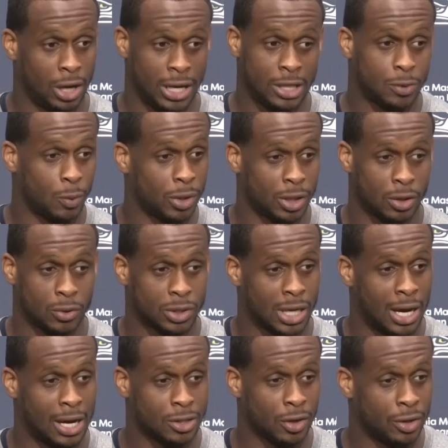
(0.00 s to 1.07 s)
each one of those
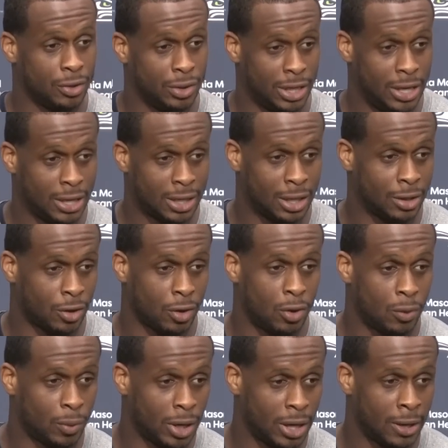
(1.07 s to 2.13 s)
guys are unique in their
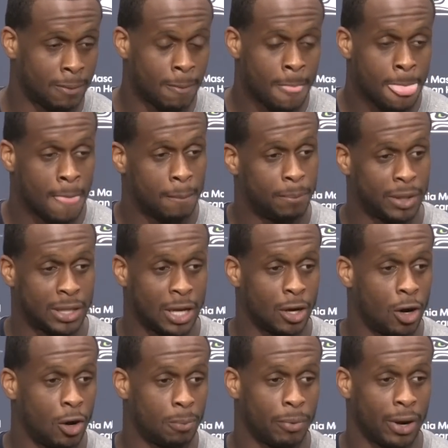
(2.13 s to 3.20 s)
own way, but they
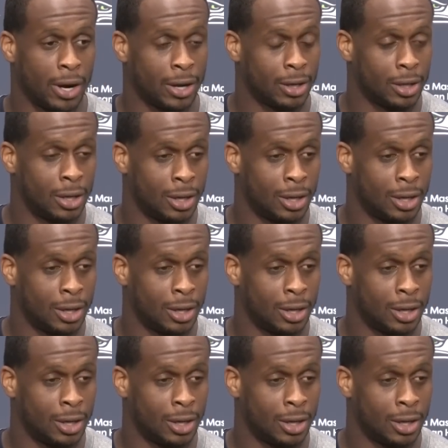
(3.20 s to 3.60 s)
all bring